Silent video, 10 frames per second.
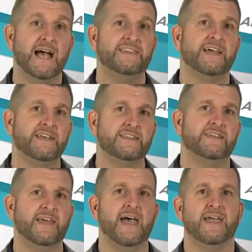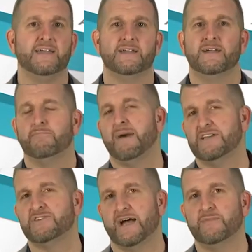At the end of the day, my
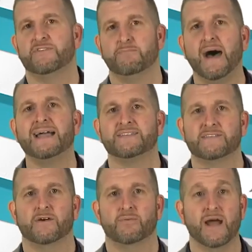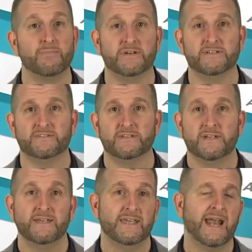job is to buy and sell properties.
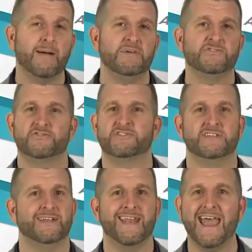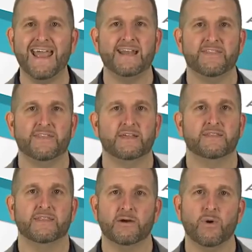And I'm interested in
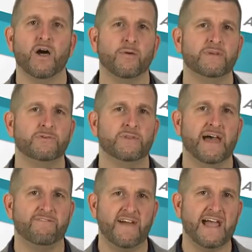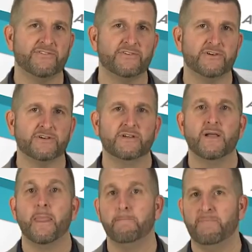anything that will help me do that faster,
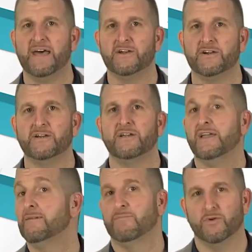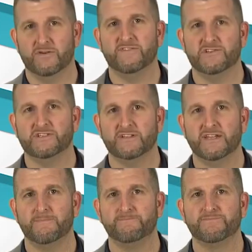better, and more
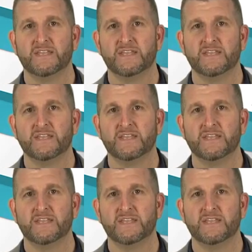efficiently.